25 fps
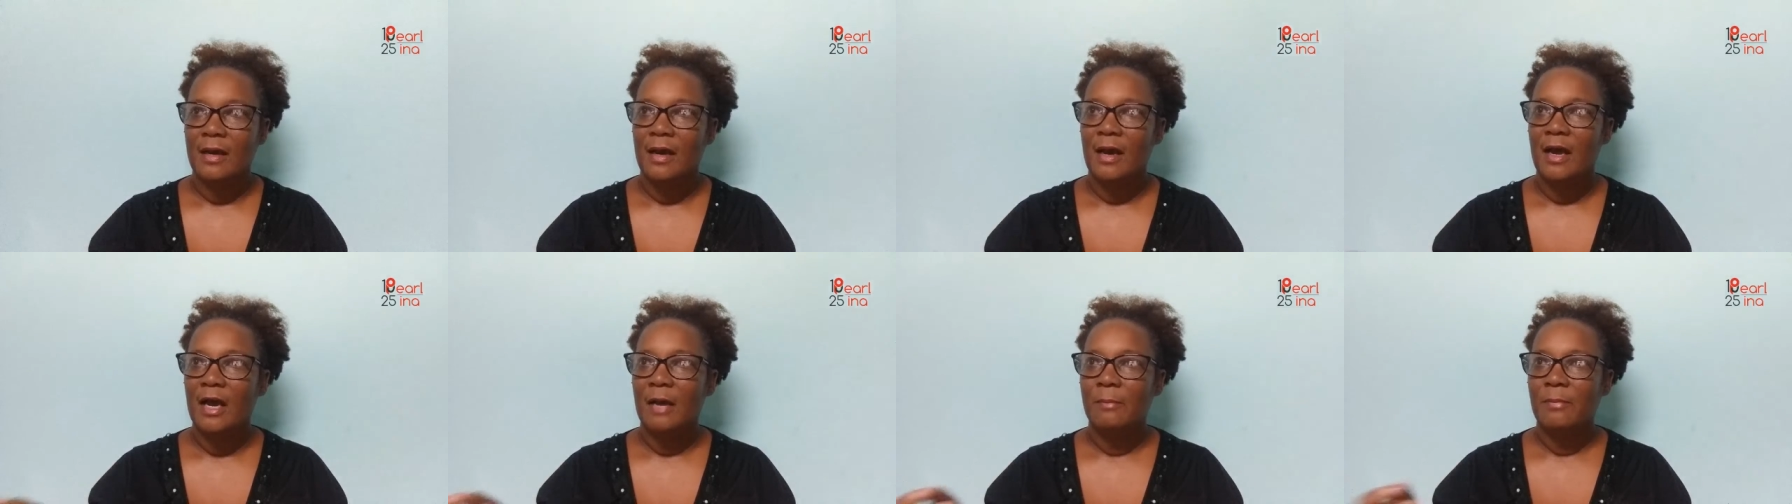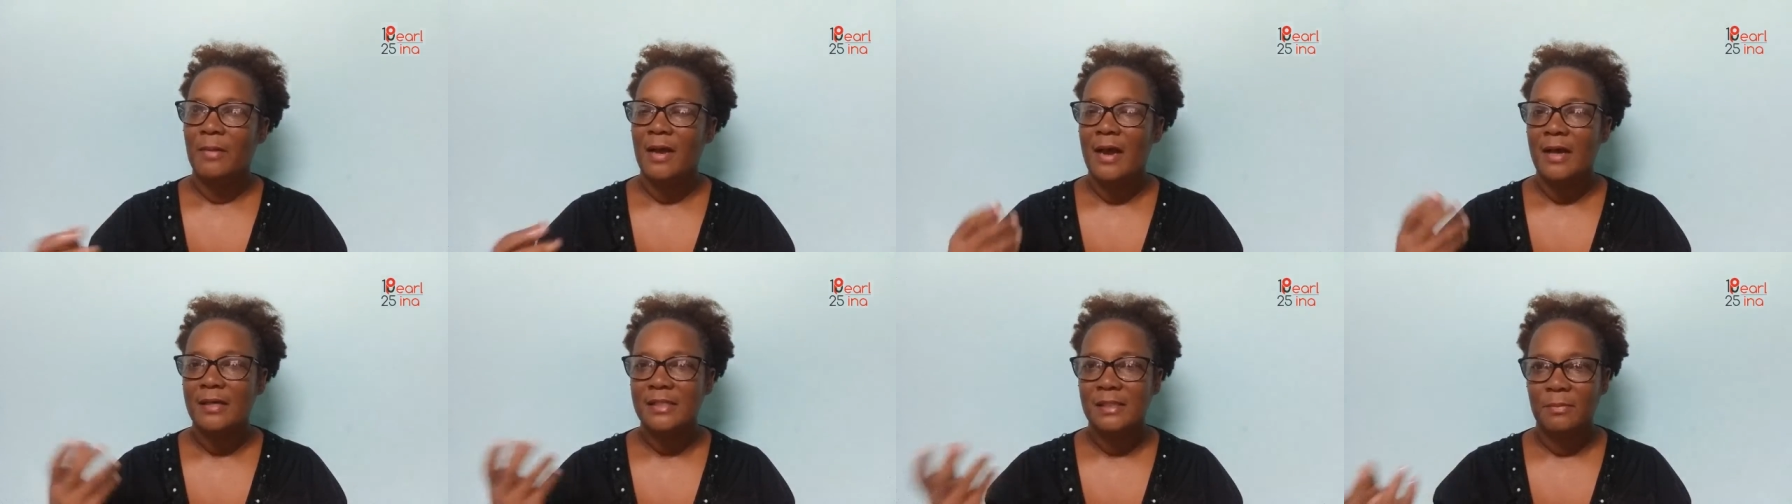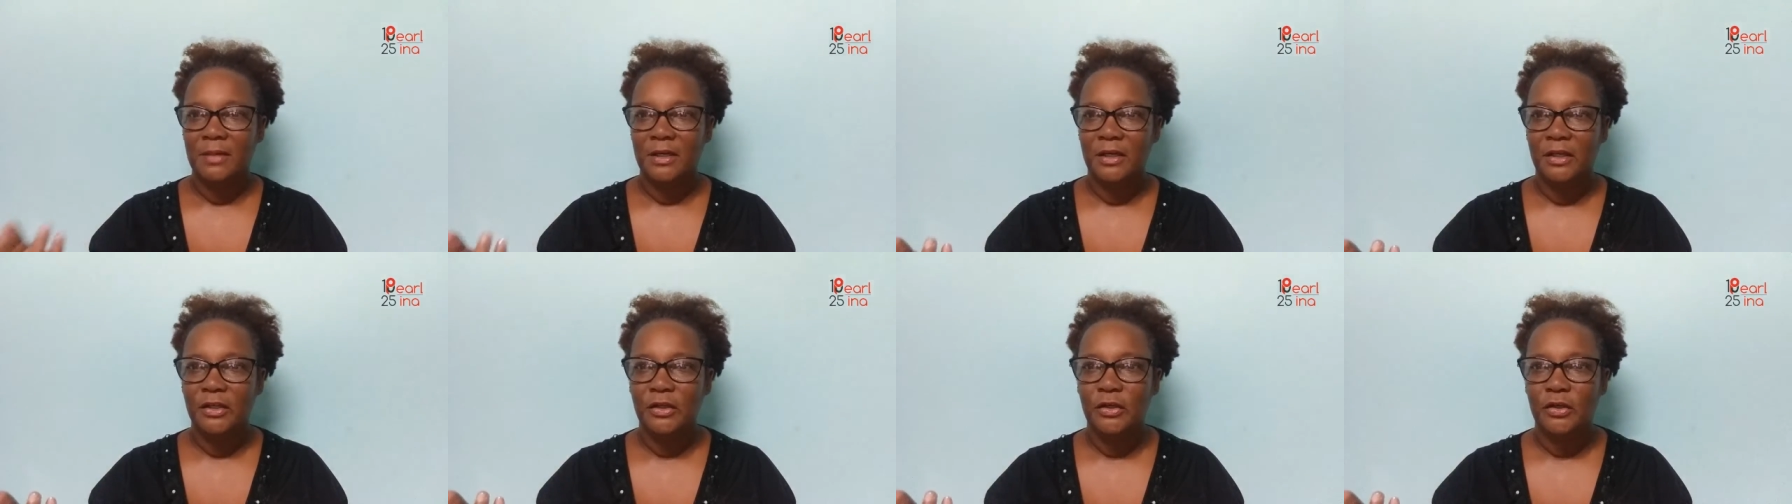um, ask
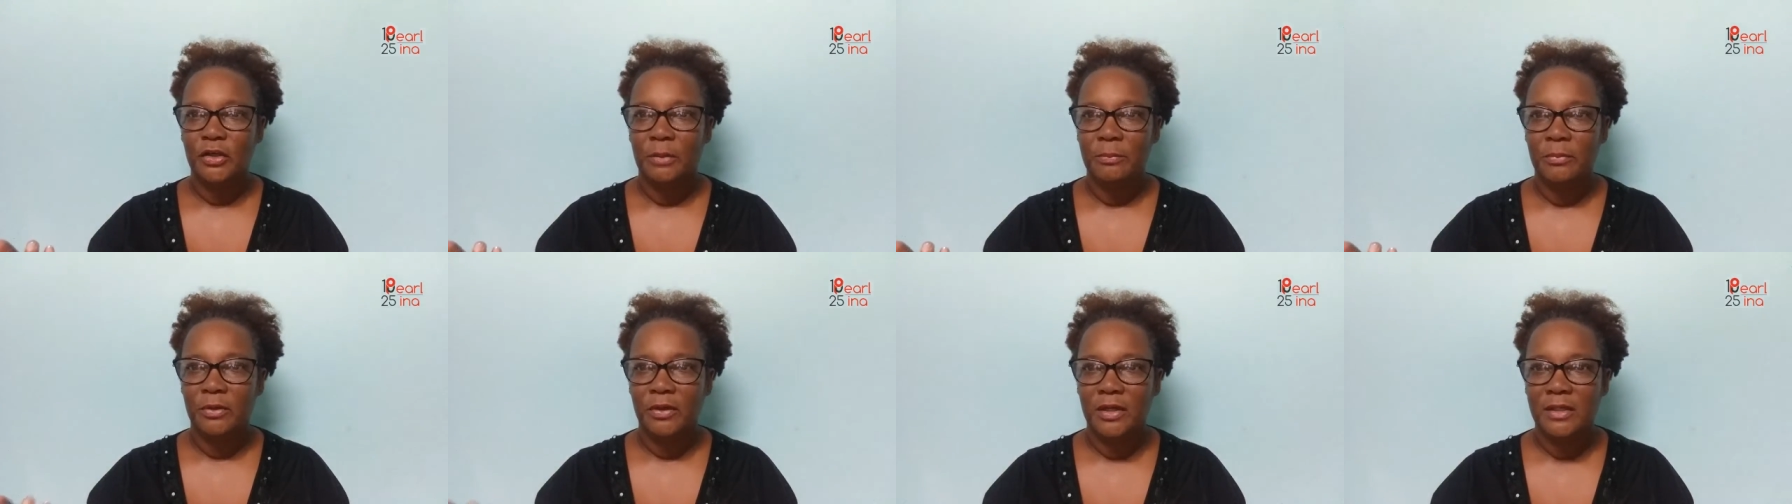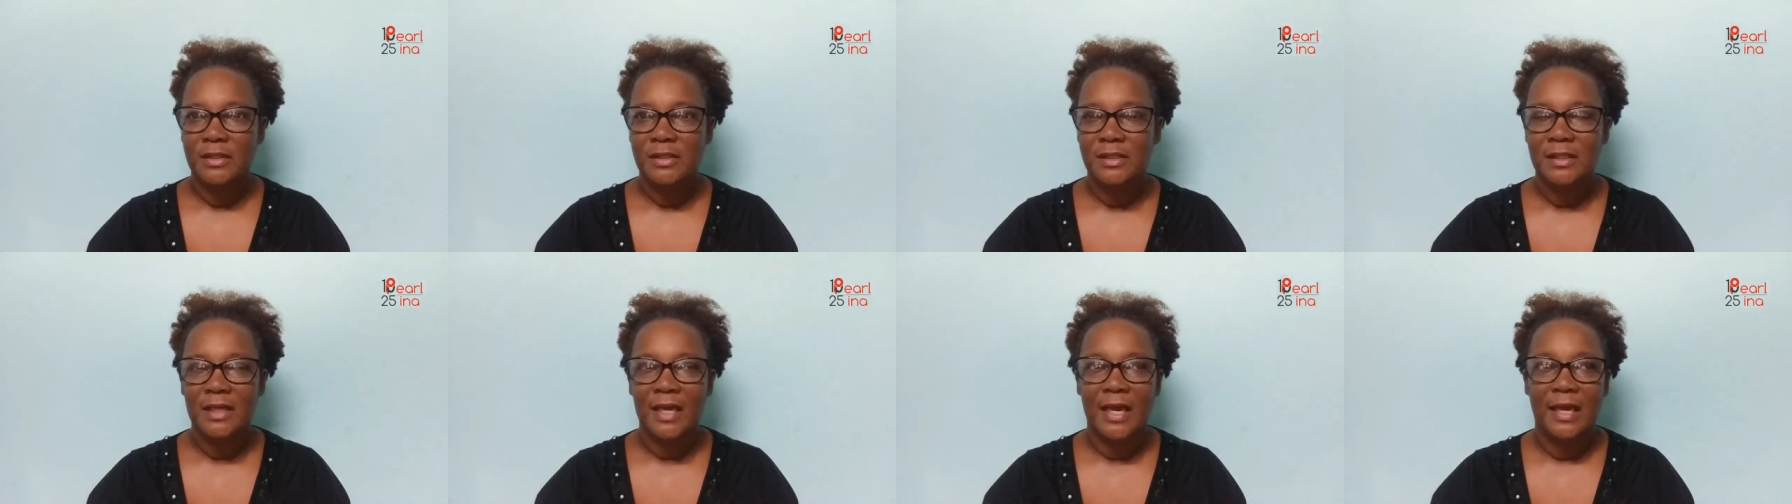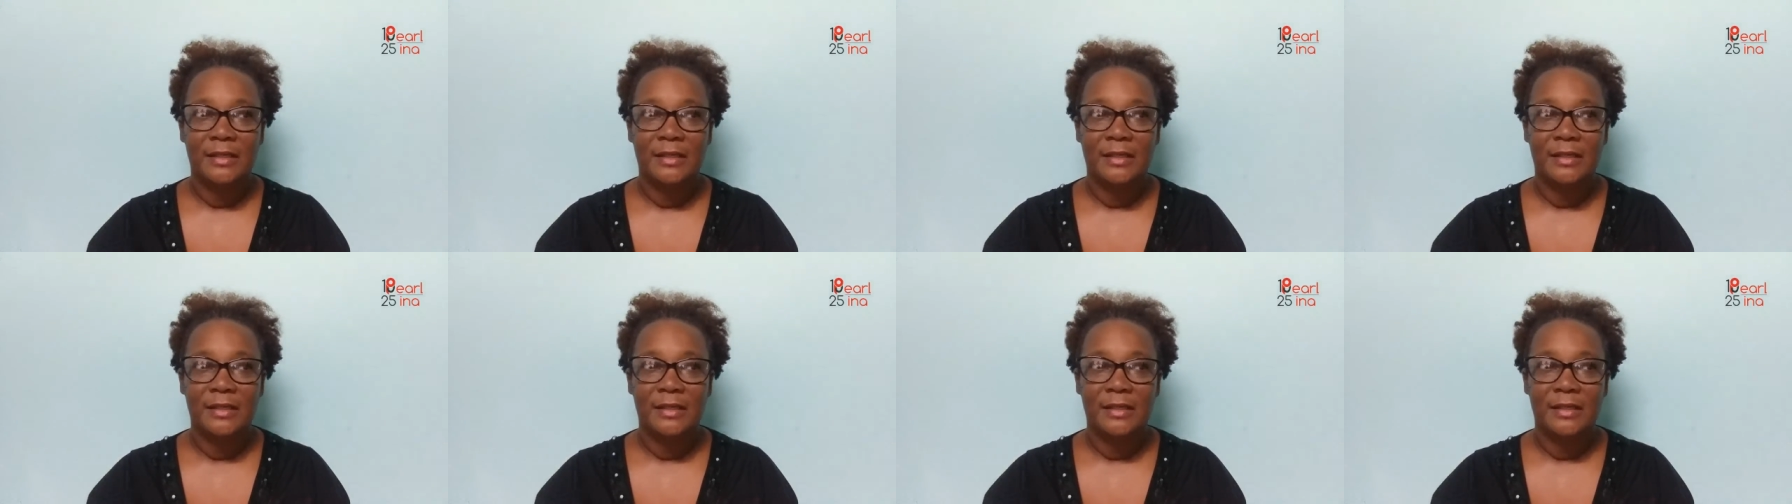somebody in your community.